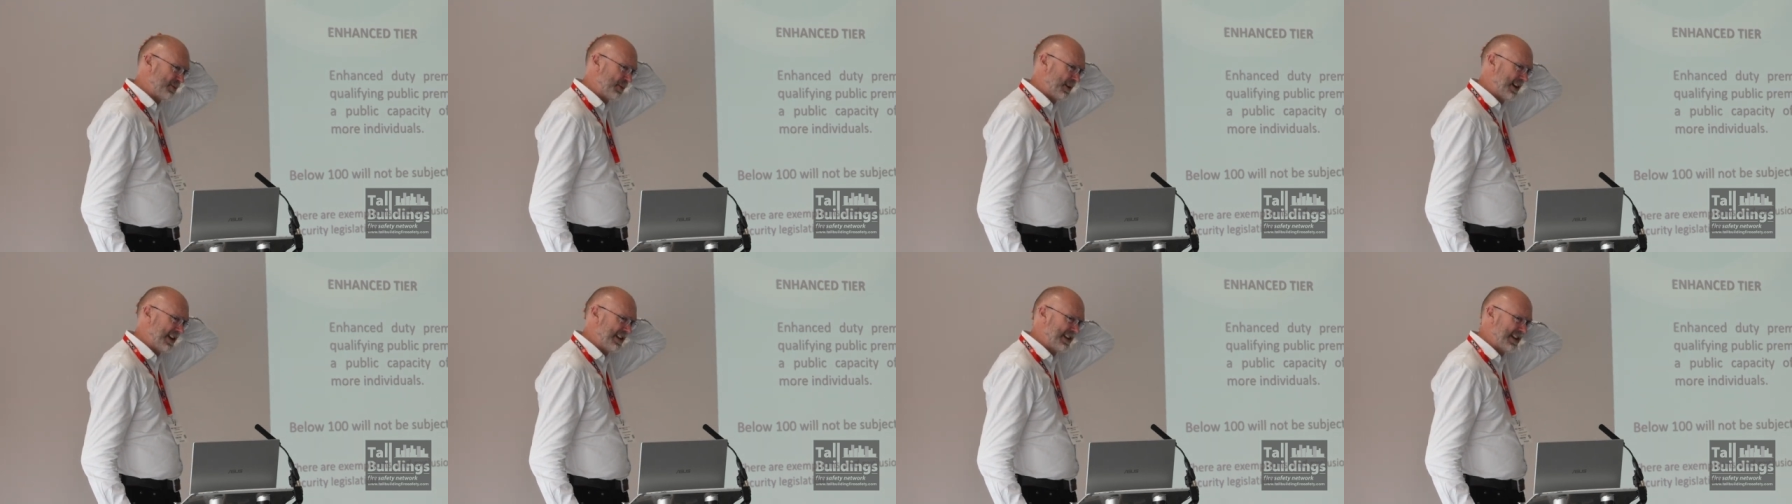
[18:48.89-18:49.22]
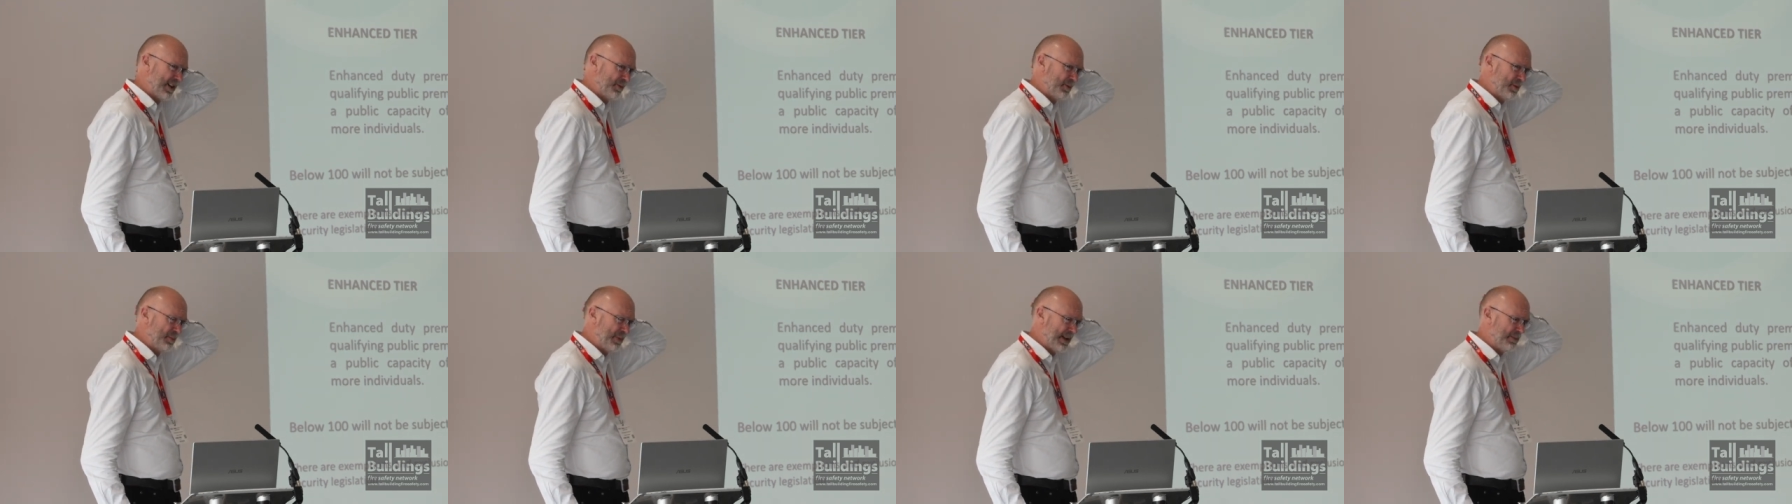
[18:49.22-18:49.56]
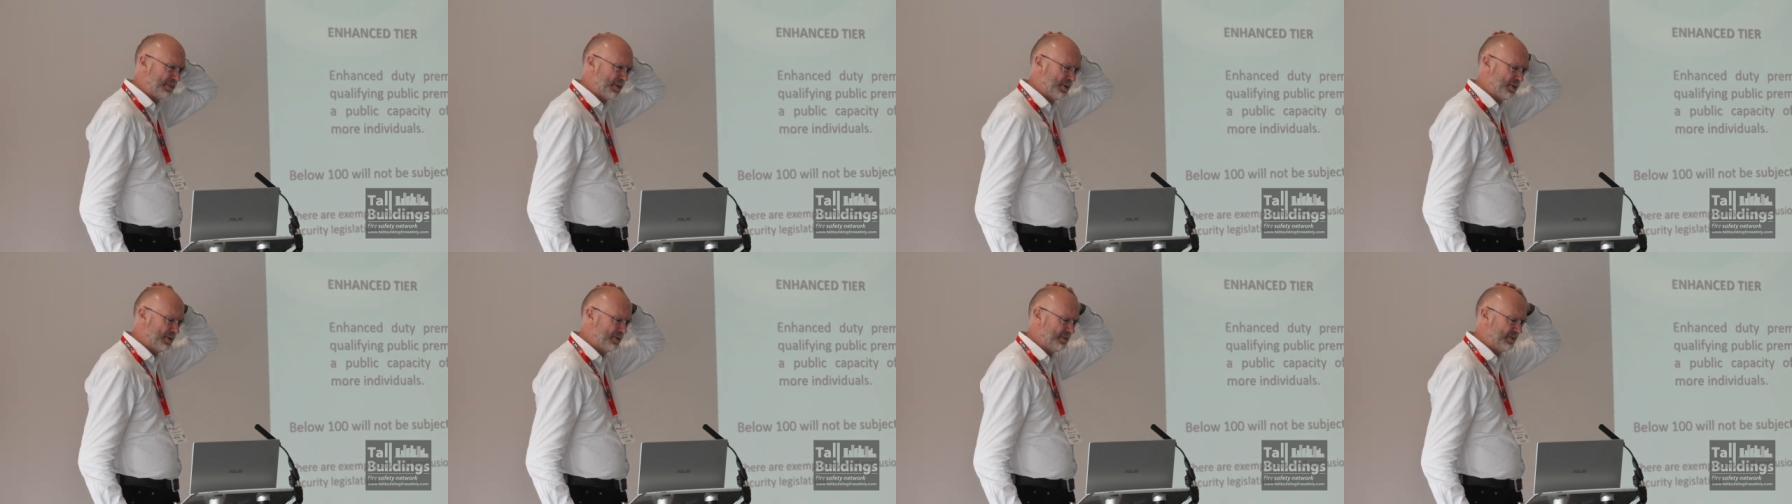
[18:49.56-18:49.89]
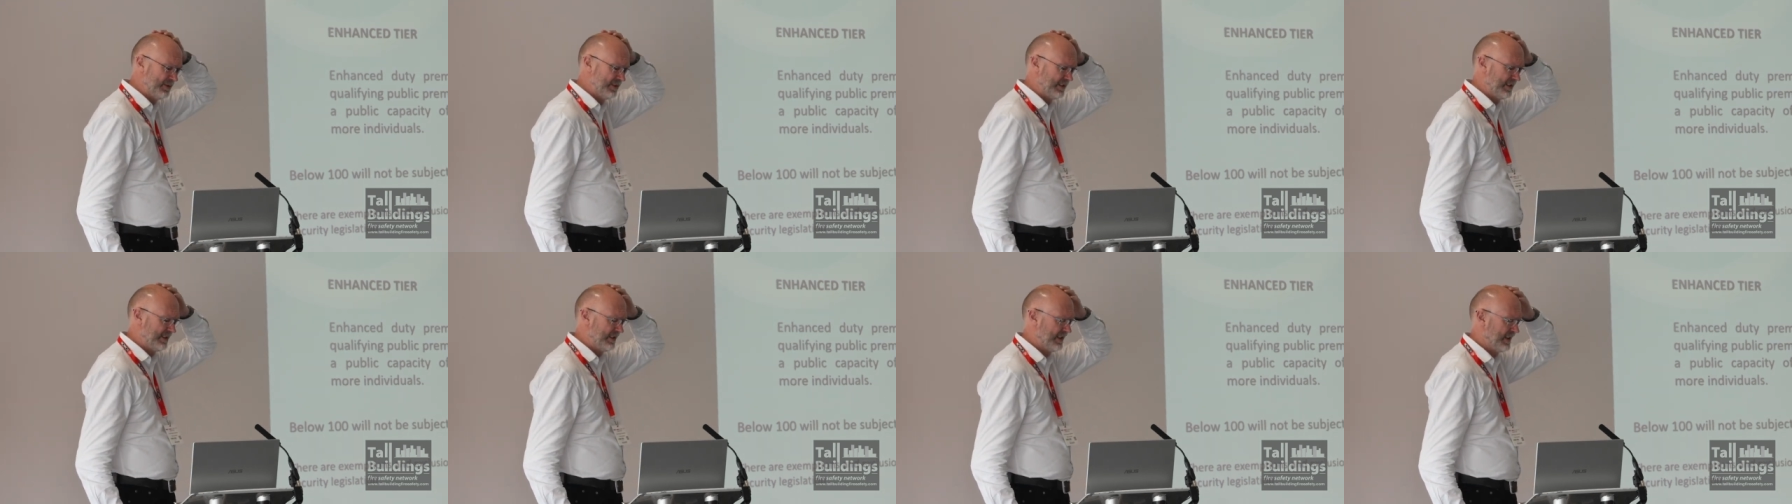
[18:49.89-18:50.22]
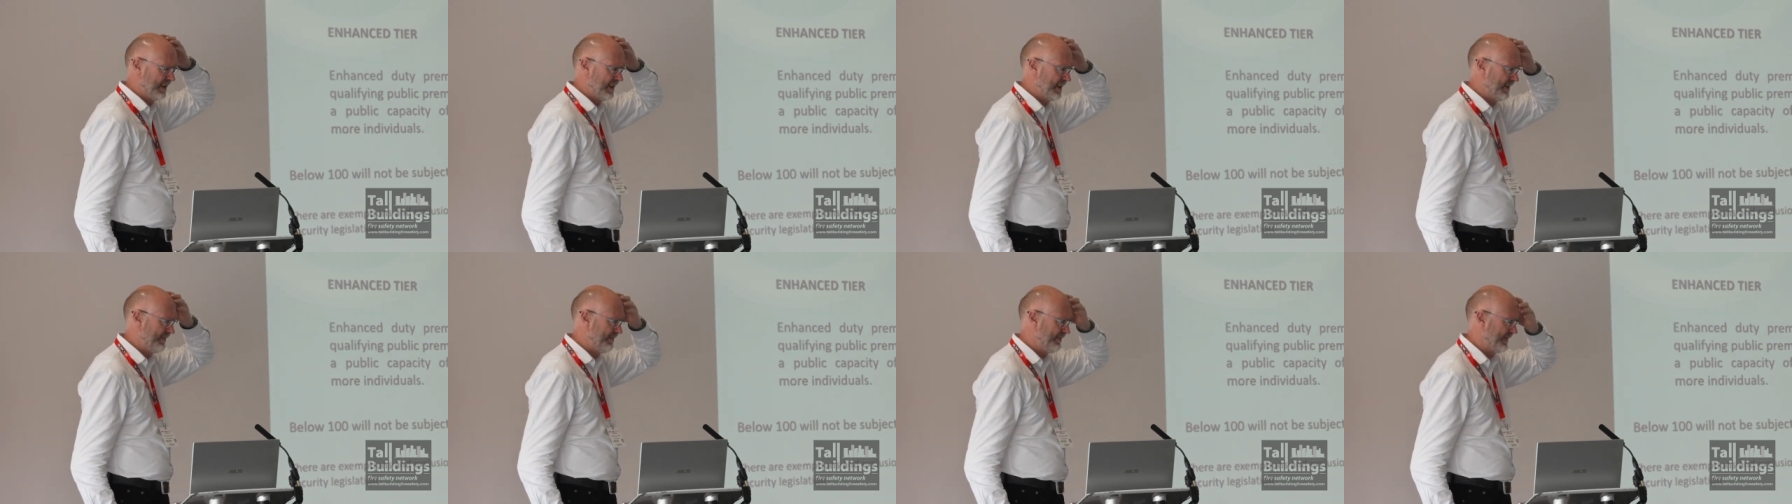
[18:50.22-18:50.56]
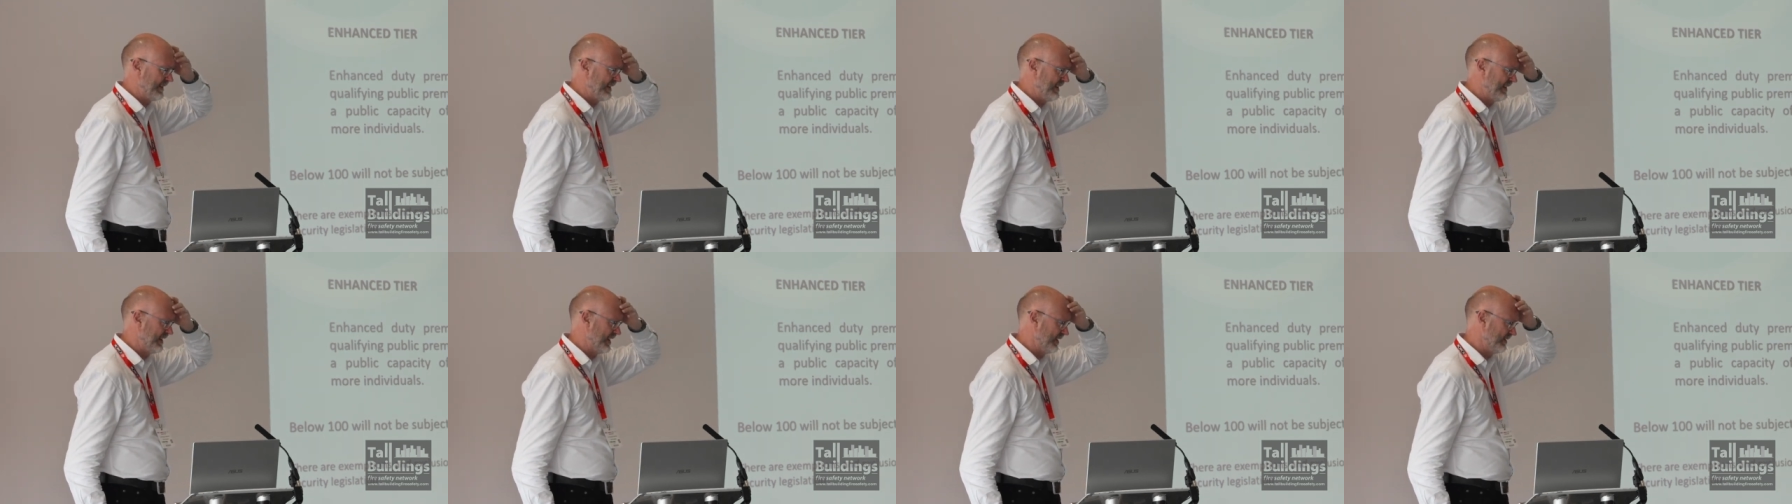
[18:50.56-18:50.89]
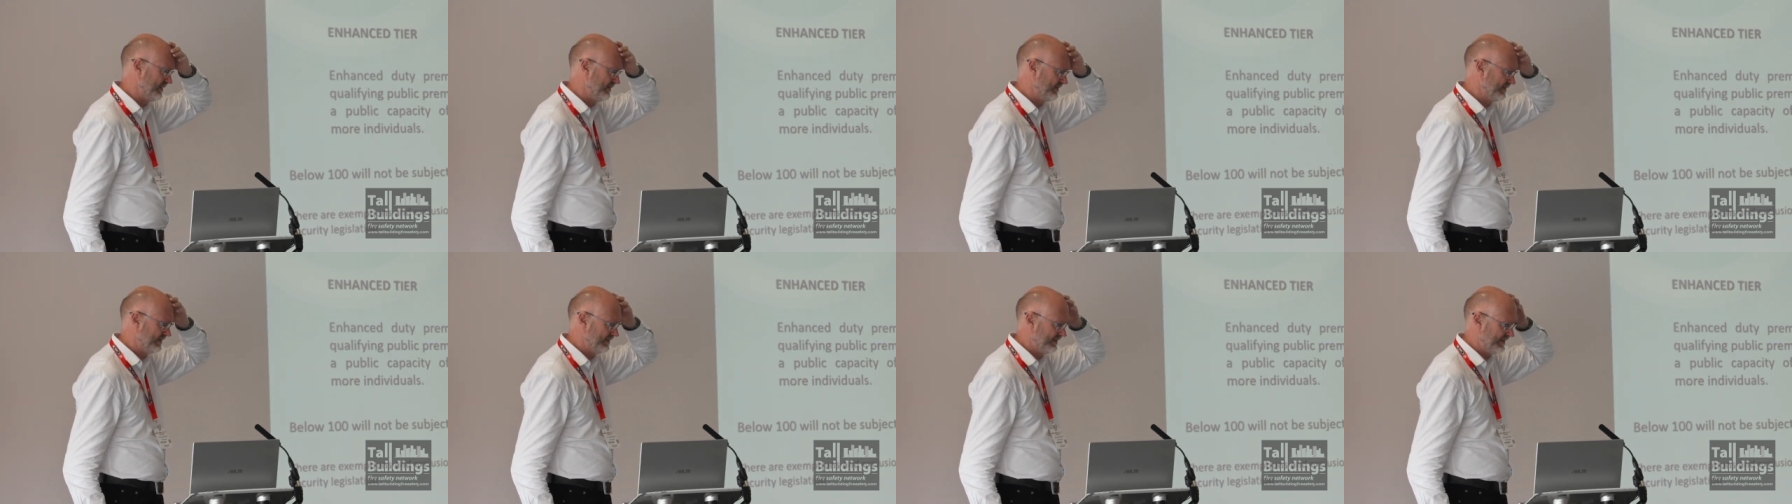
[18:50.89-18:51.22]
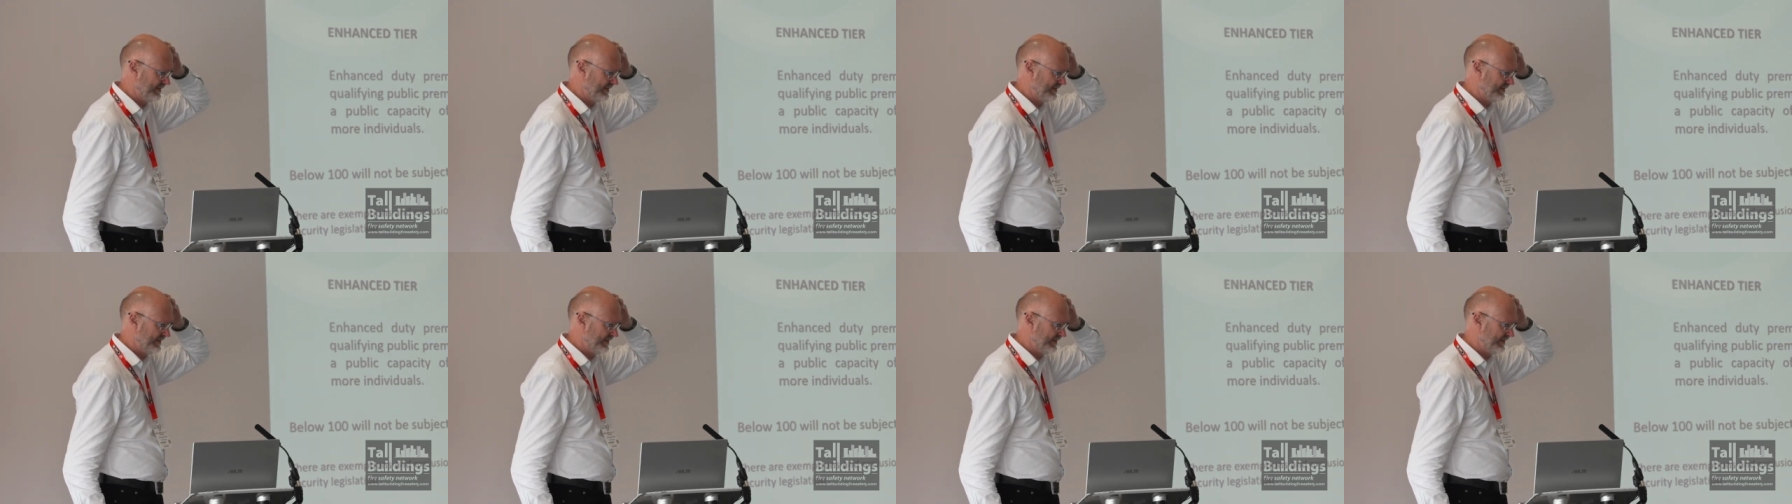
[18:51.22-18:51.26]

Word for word: we'll end up with people, um, you know,